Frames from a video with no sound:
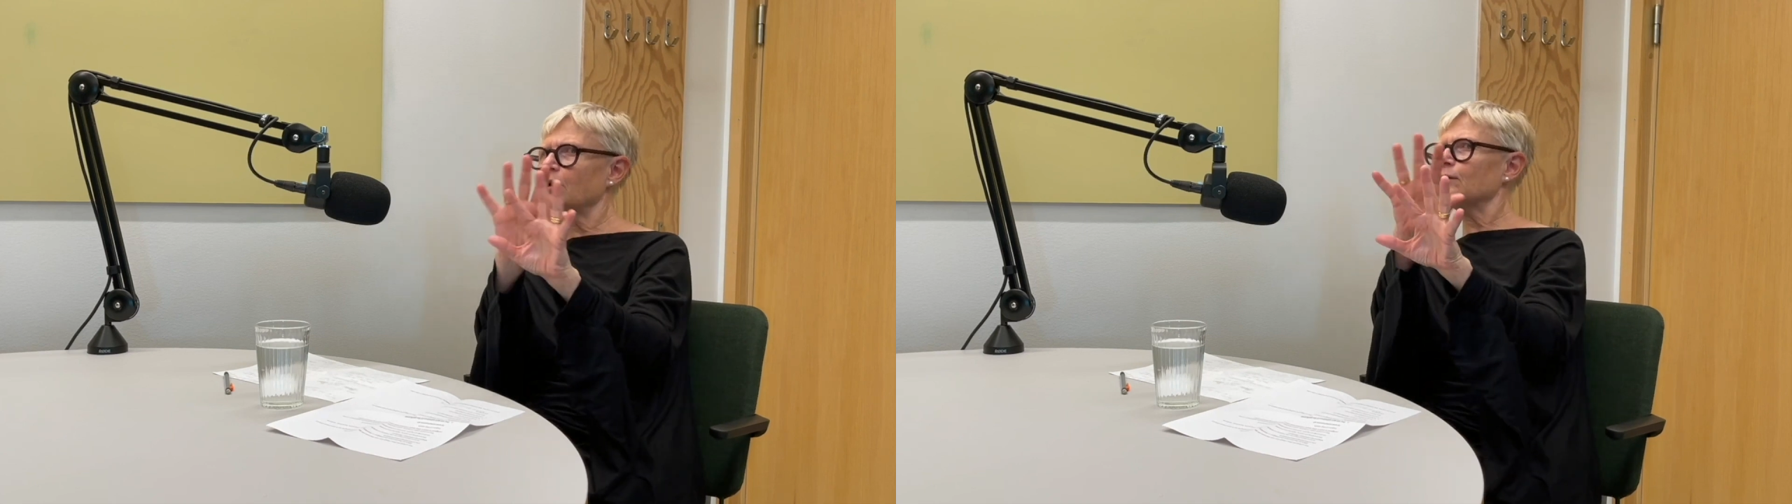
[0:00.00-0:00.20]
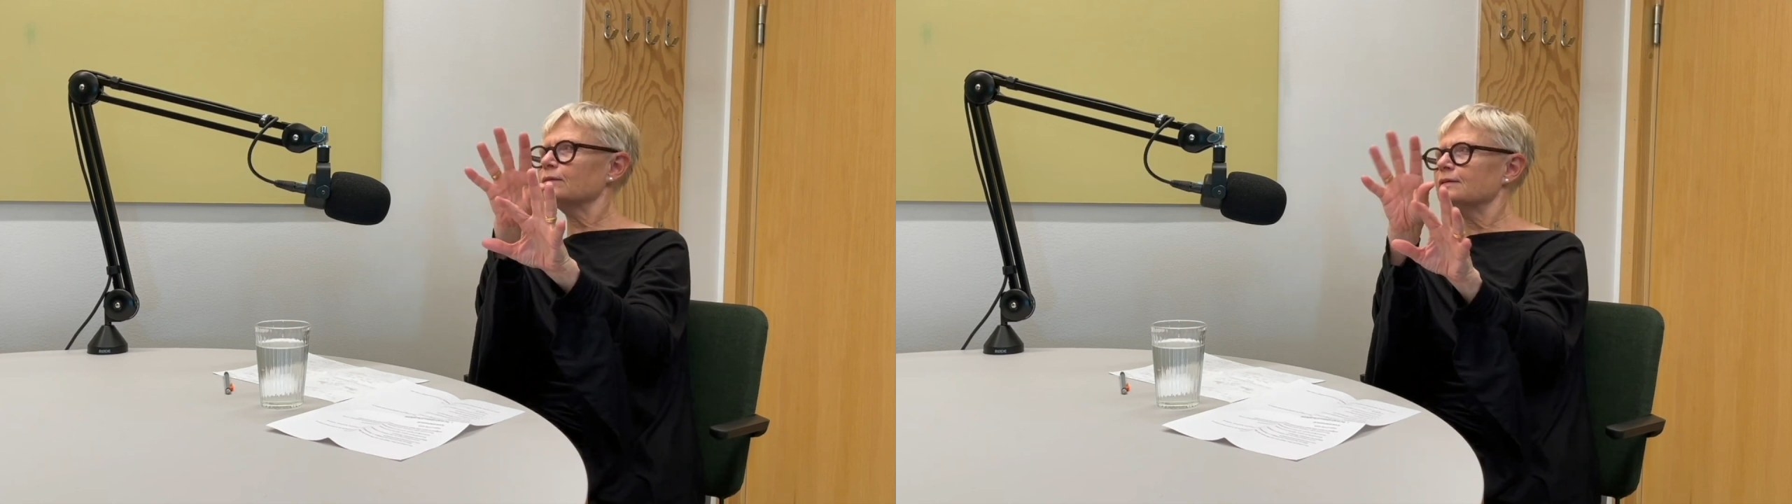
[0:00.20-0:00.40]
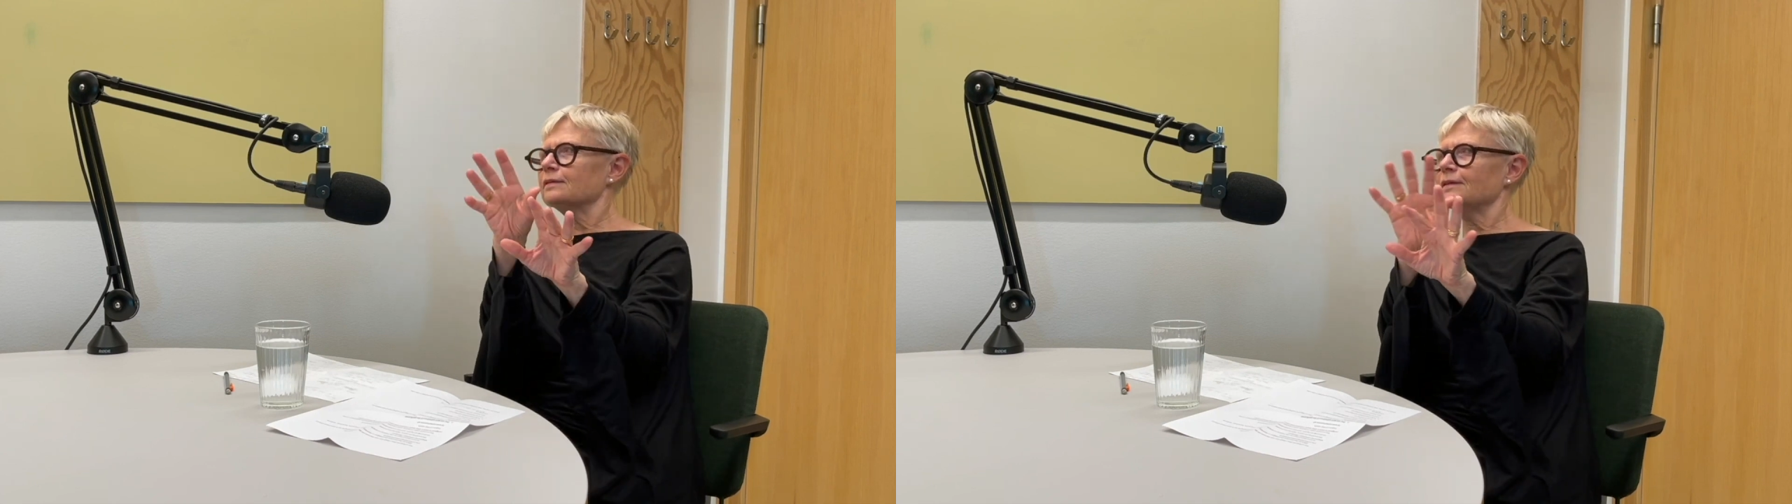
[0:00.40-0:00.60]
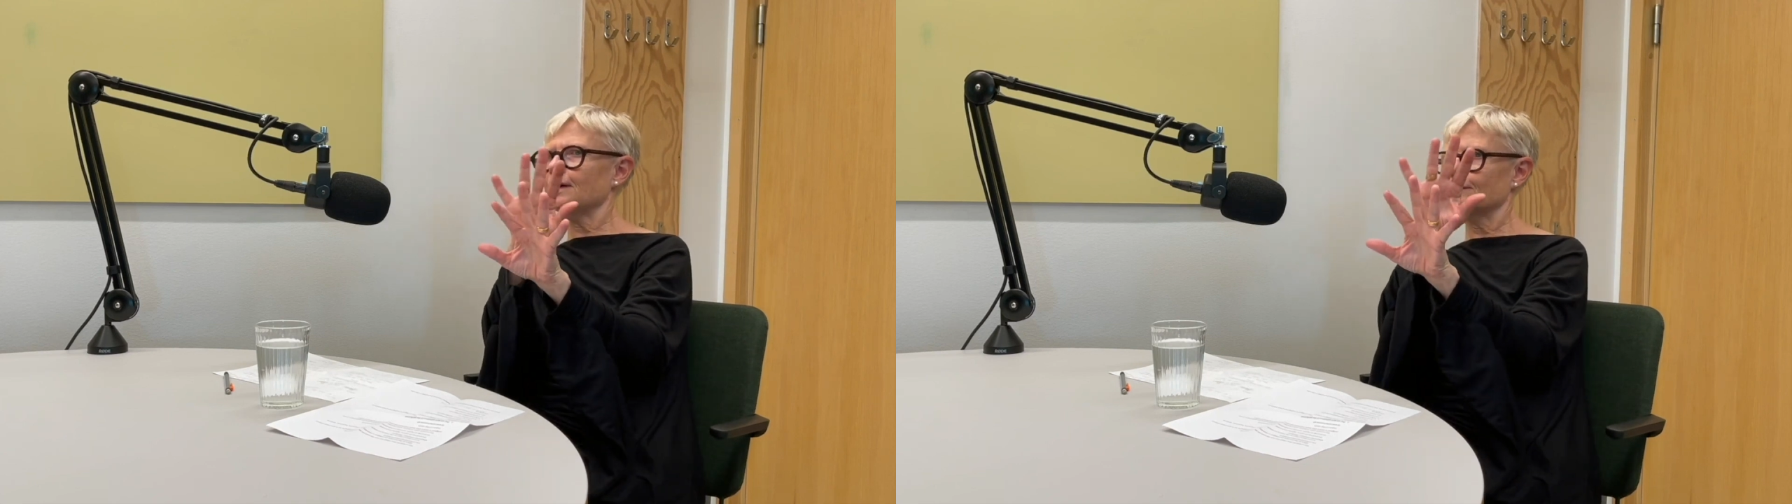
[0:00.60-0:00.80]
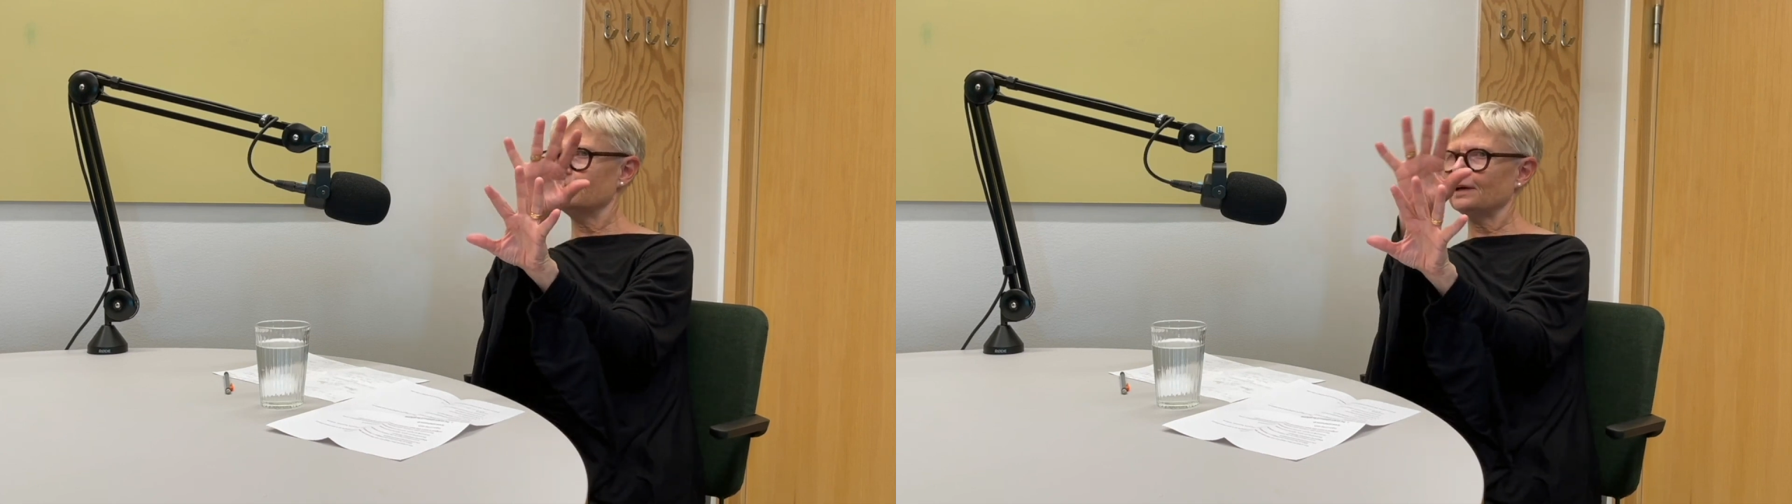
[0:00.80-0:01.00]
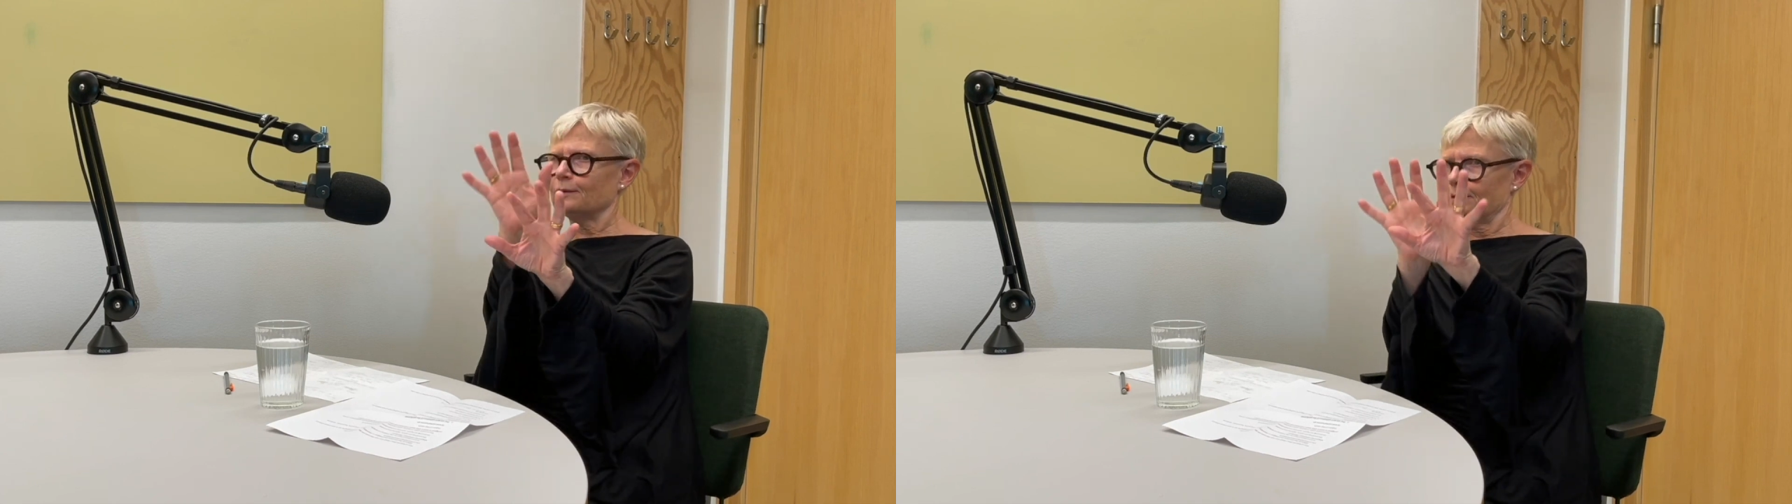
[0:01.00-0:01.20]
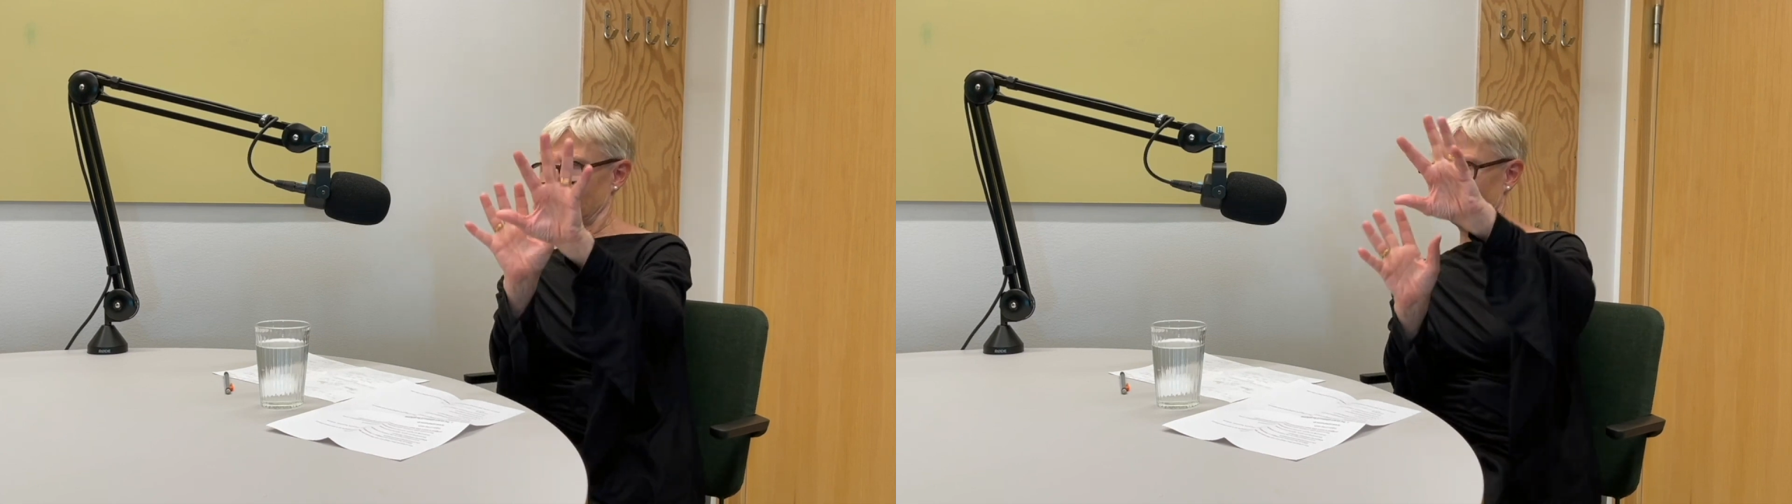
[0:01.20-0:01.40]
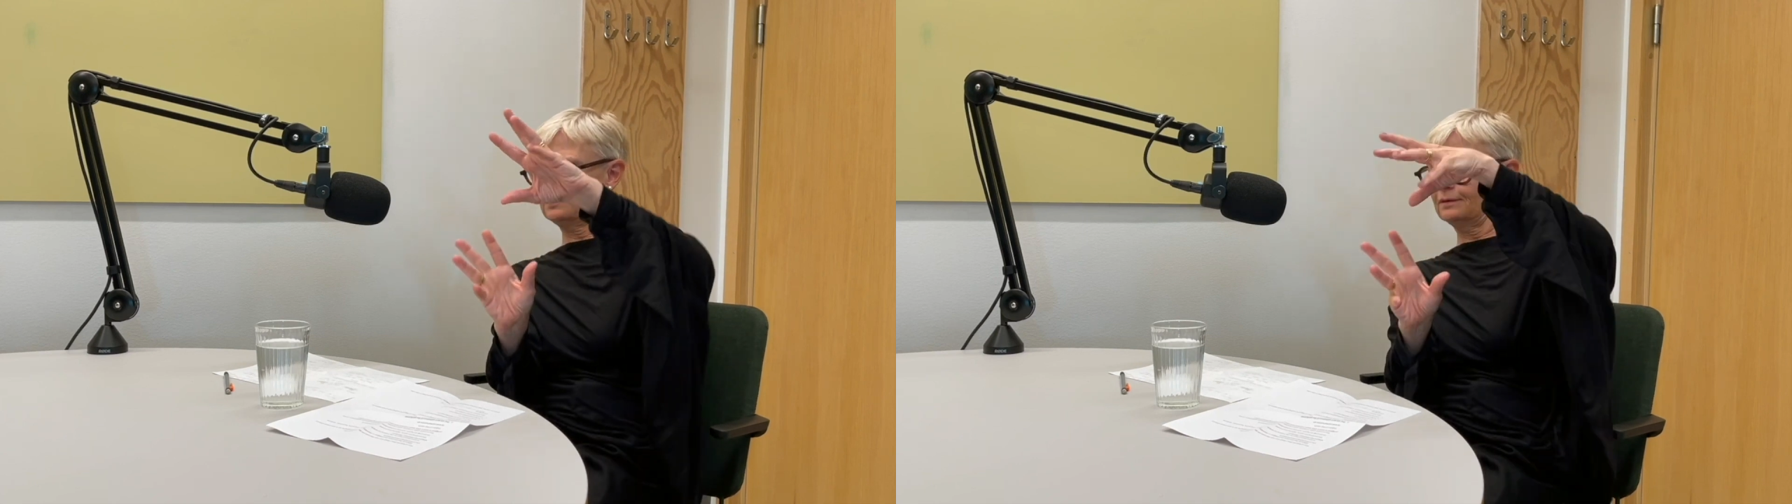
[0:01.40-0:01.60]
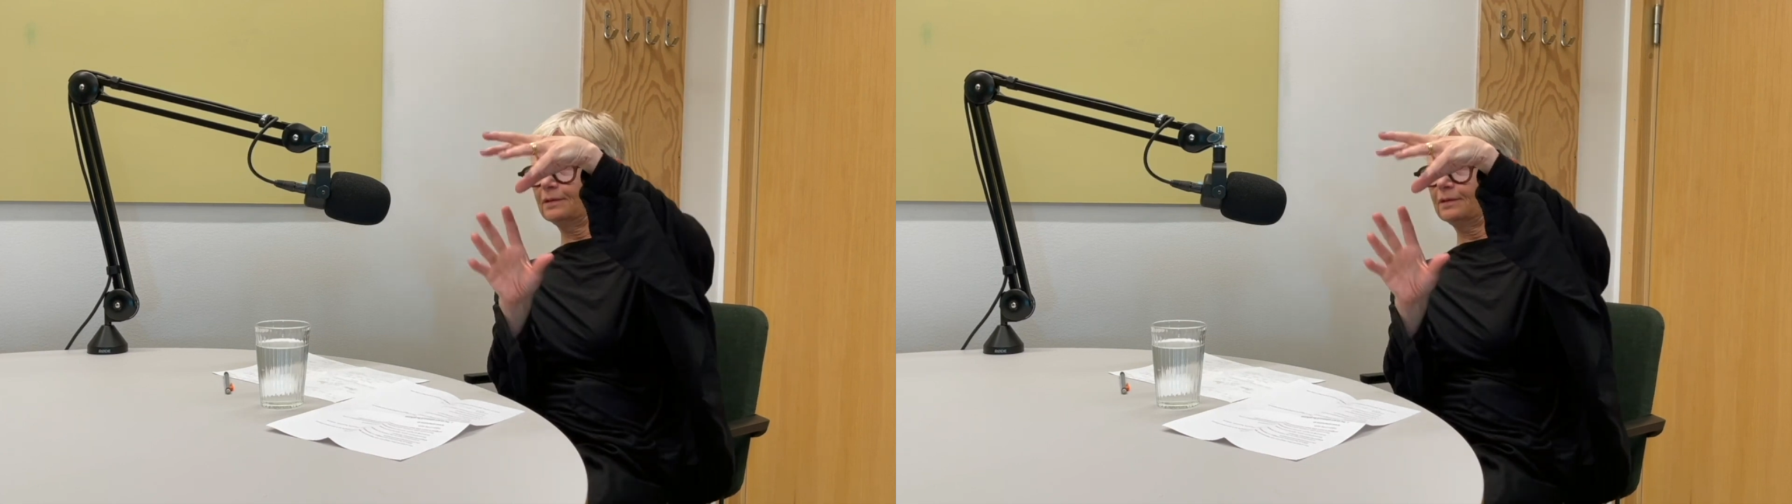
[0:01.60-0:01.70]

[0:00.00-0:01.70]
now